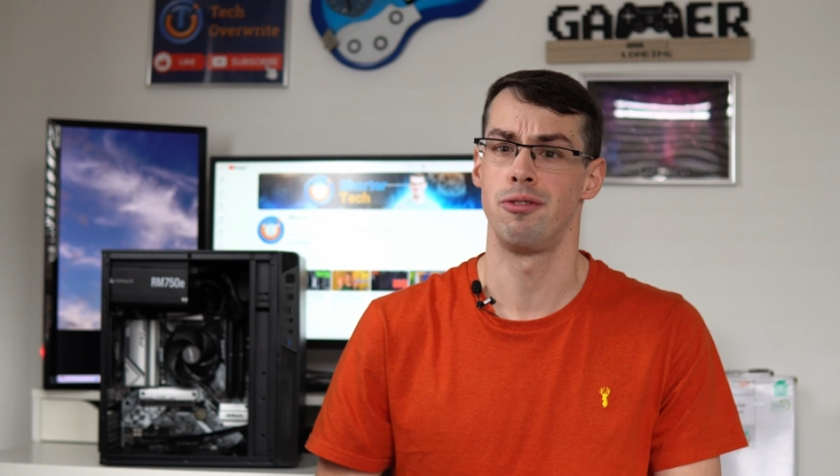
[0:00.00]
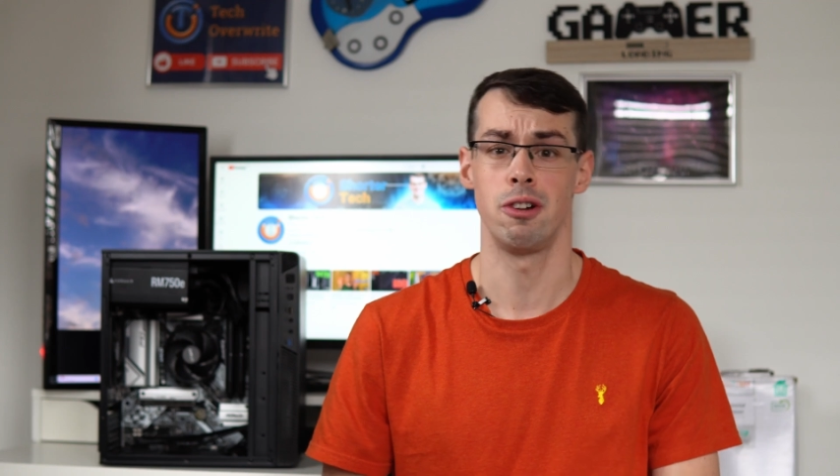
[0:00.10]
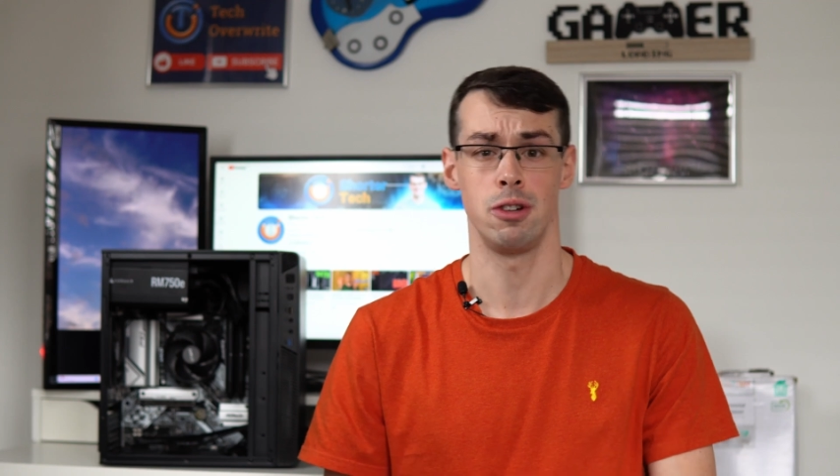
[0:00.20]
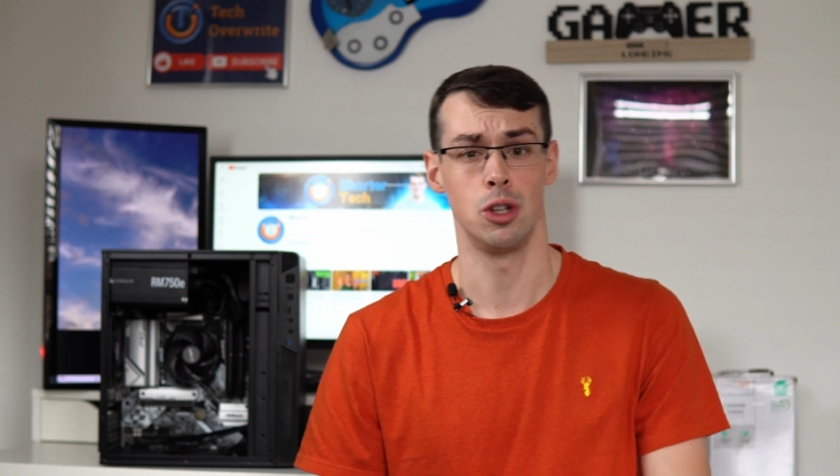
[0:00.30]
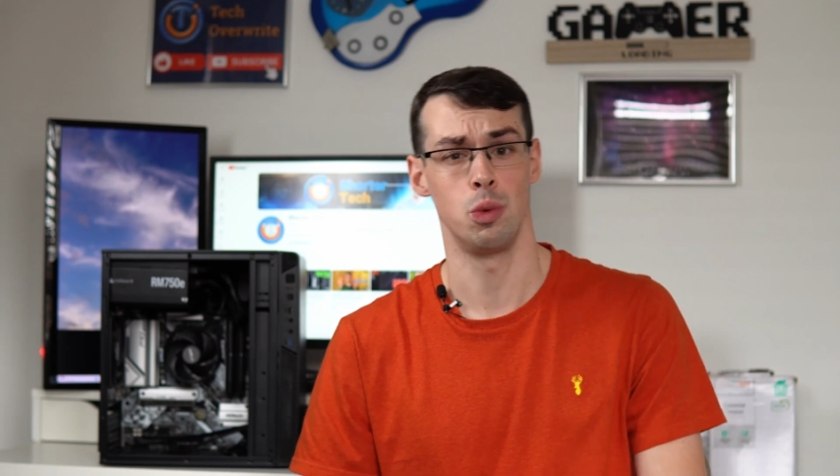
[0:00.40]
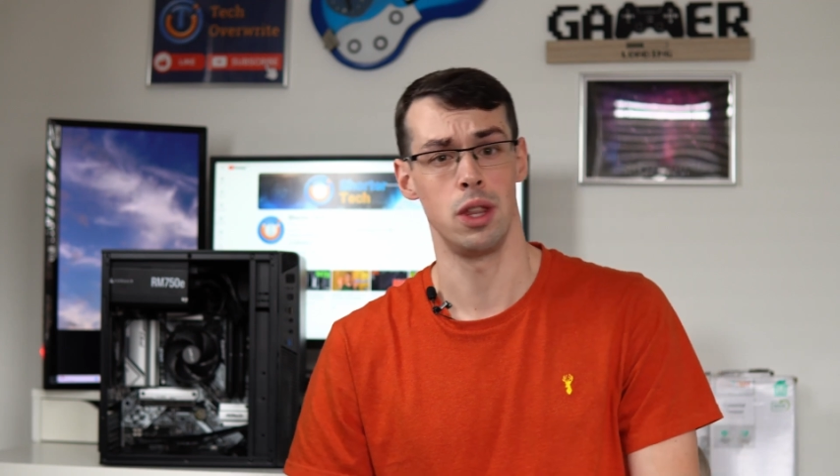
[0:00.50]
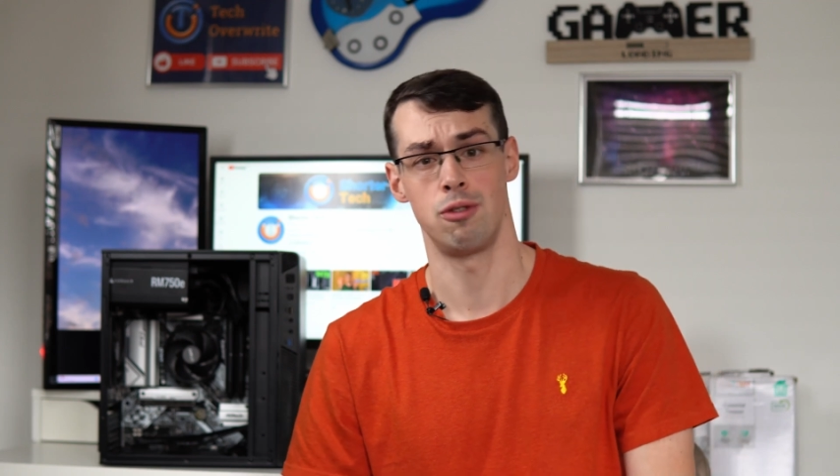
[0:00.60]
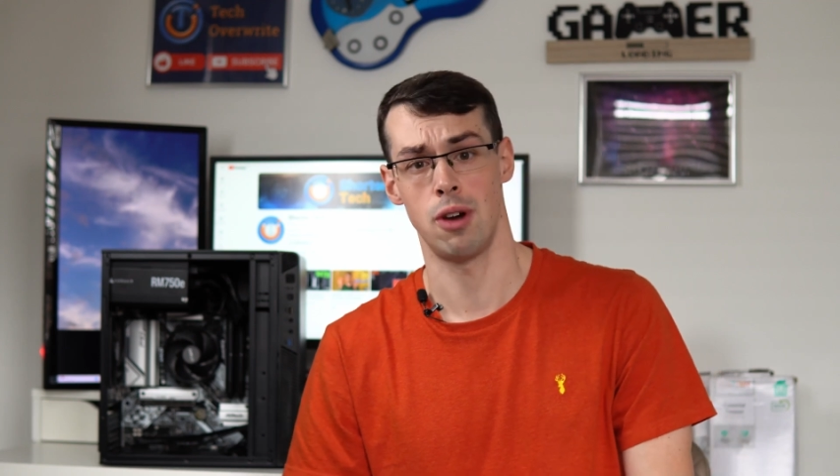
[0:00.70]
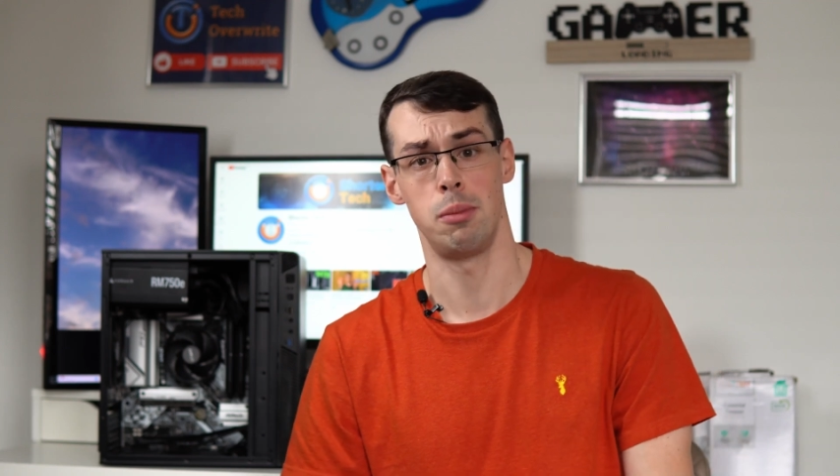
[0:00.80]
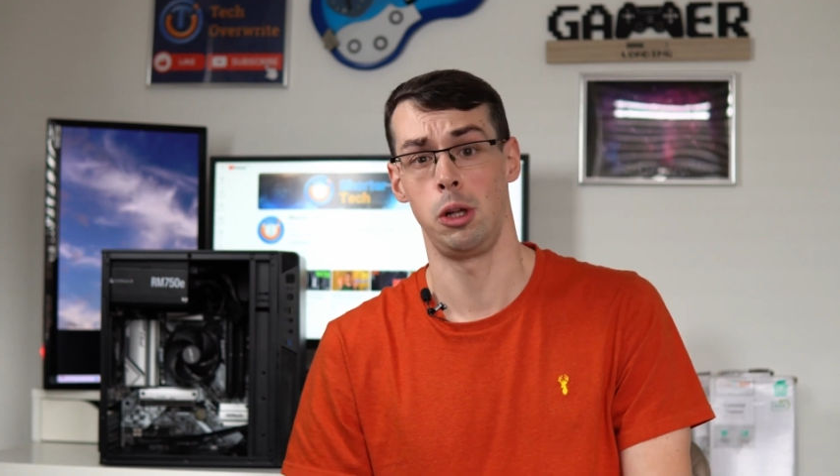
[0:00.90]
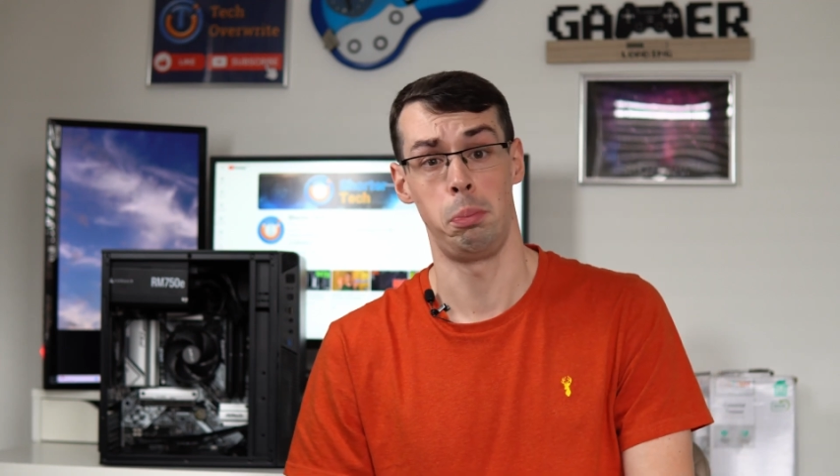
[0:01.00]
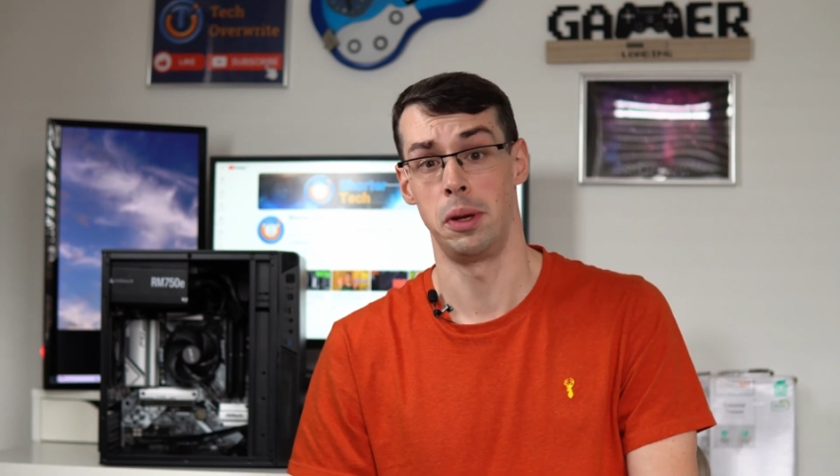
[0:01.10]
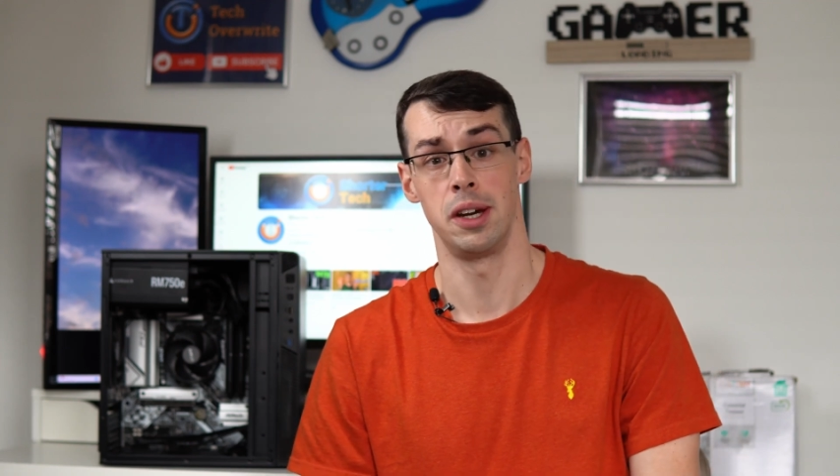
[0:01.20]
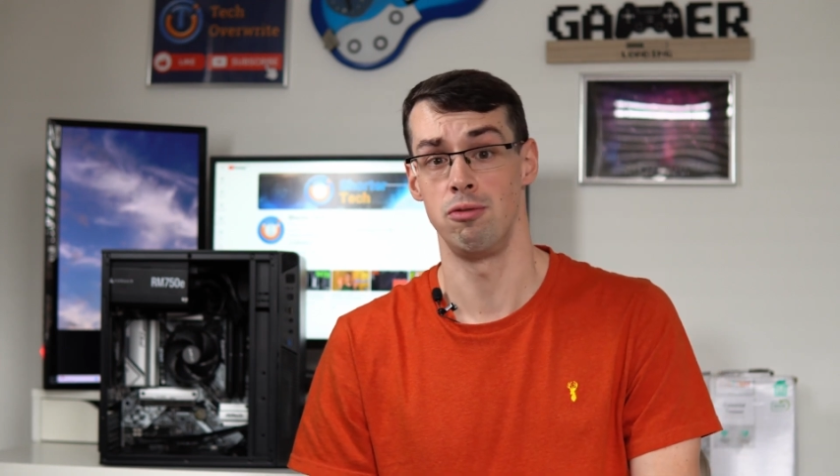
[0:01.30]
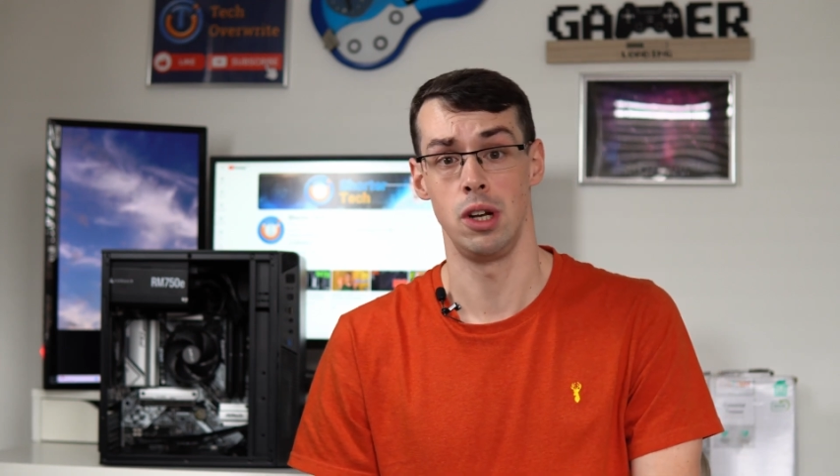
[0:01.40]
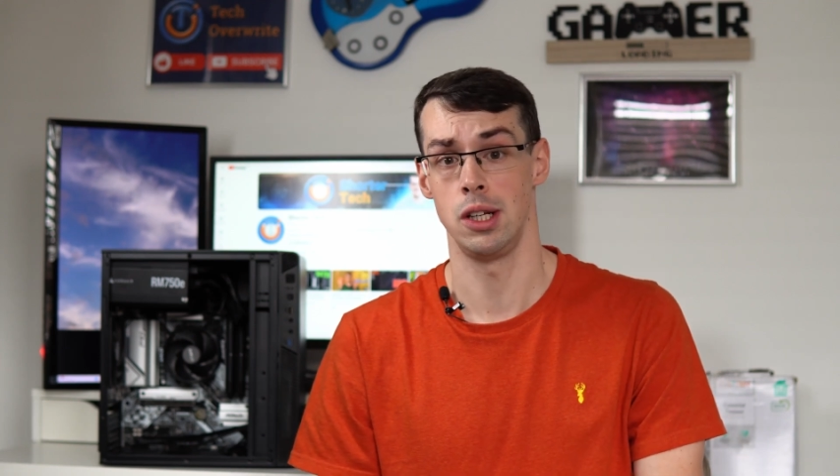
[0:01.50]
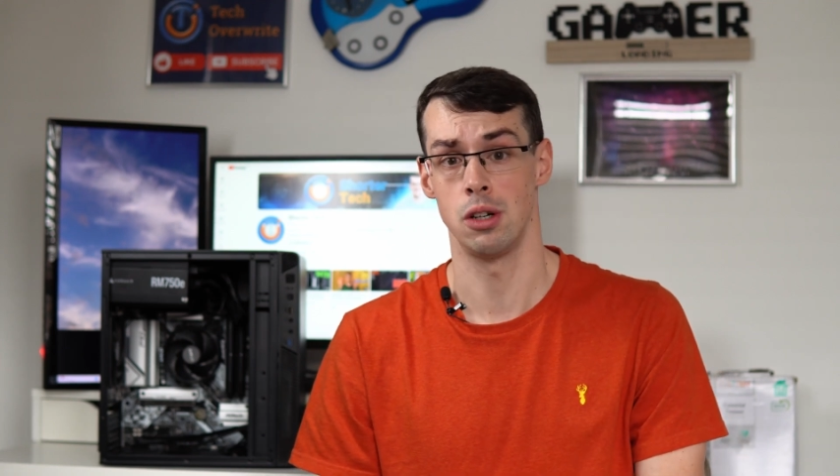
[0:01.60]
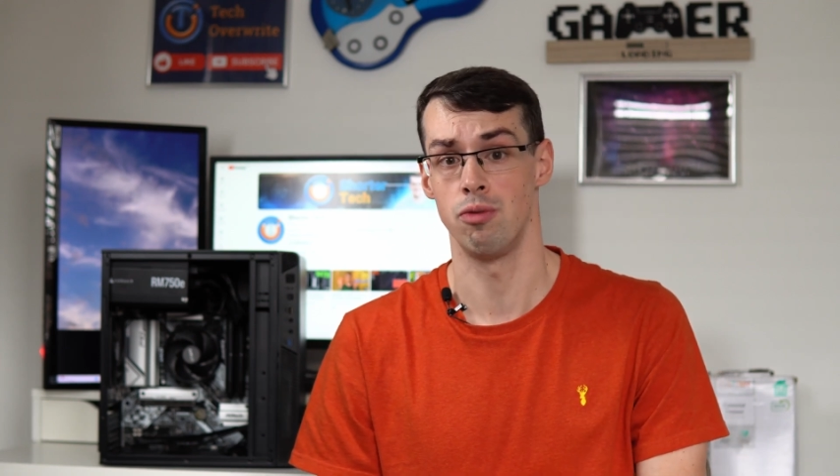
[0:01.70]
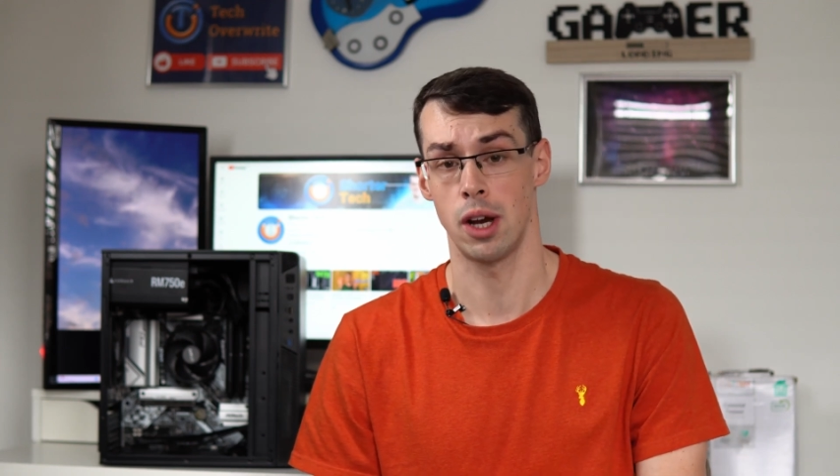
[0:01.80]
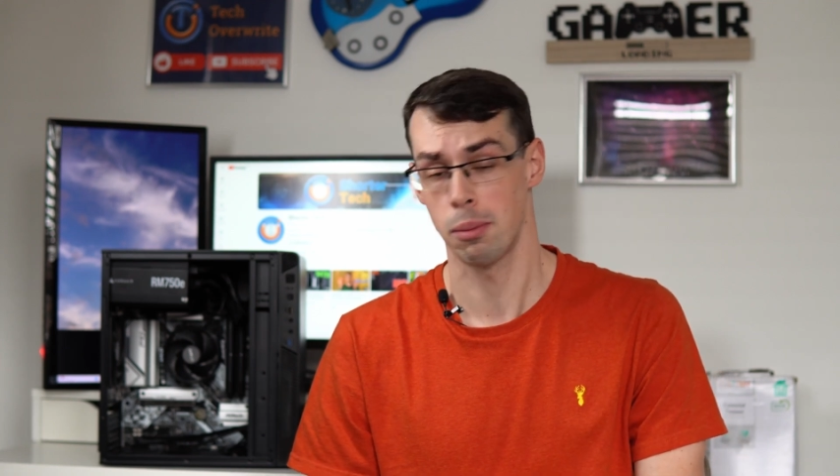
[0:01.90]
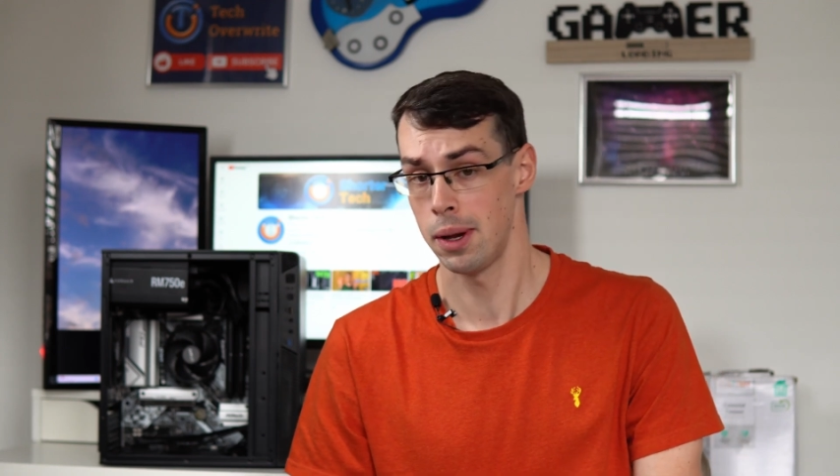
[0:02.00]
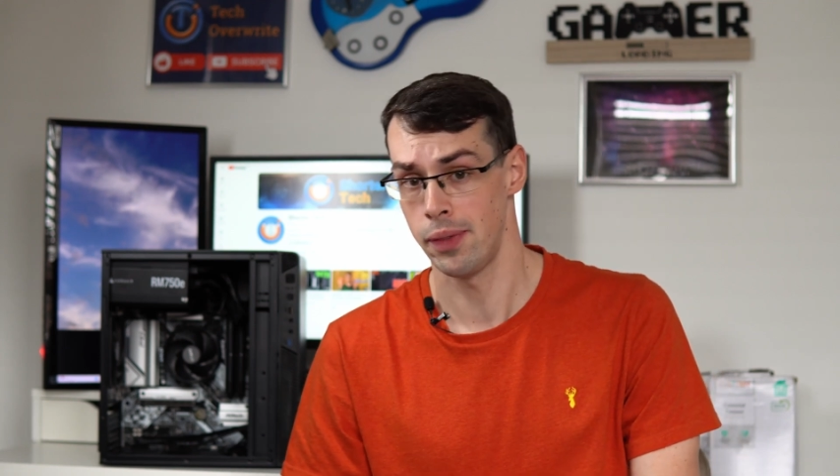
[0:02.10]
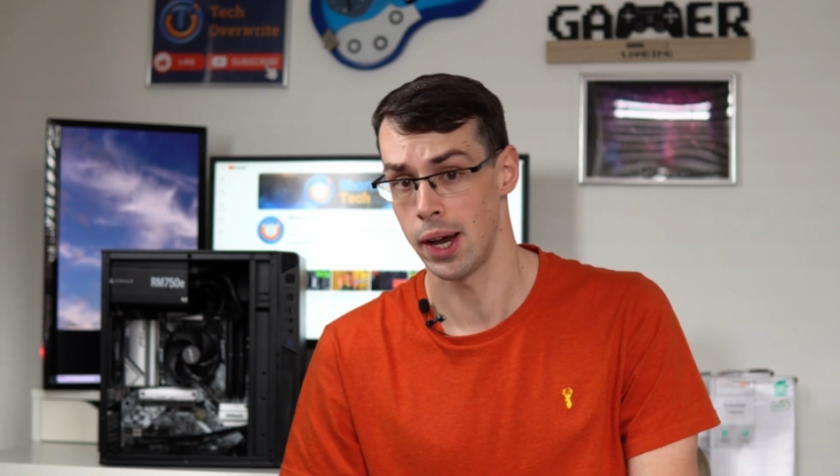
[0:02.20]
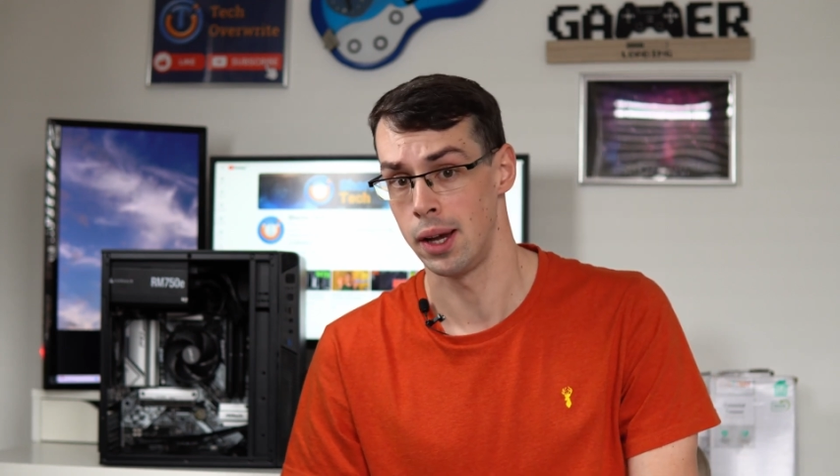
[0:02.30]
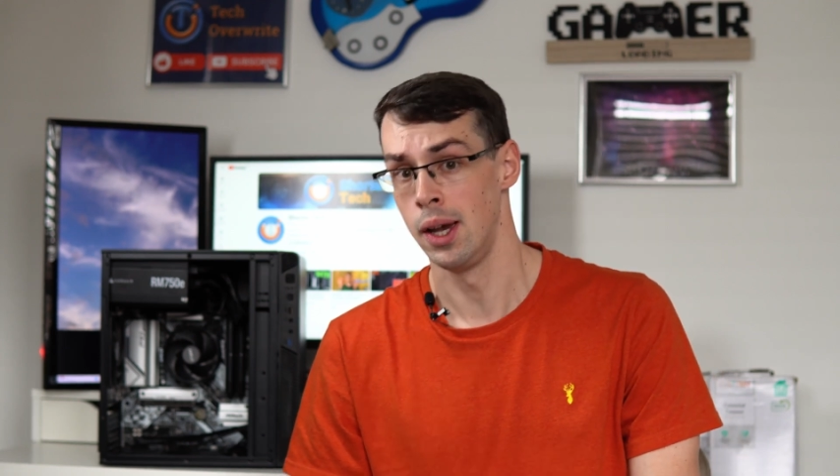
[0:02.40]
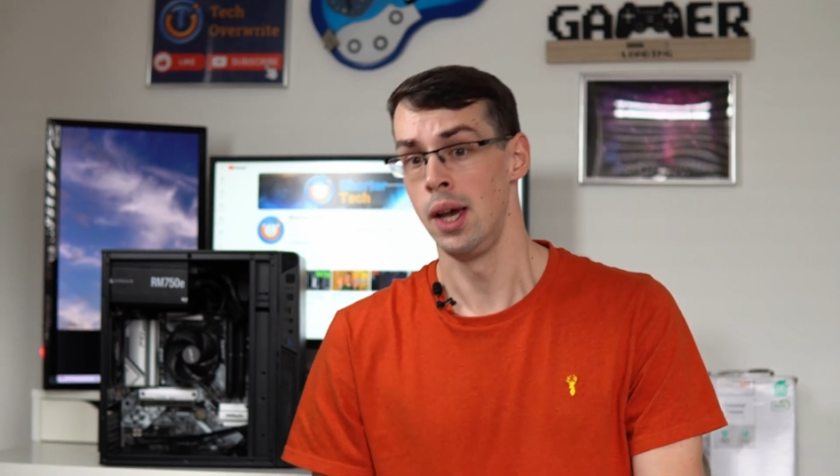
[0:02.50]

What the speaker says: very good with a Dremel, but I really don't recommend that.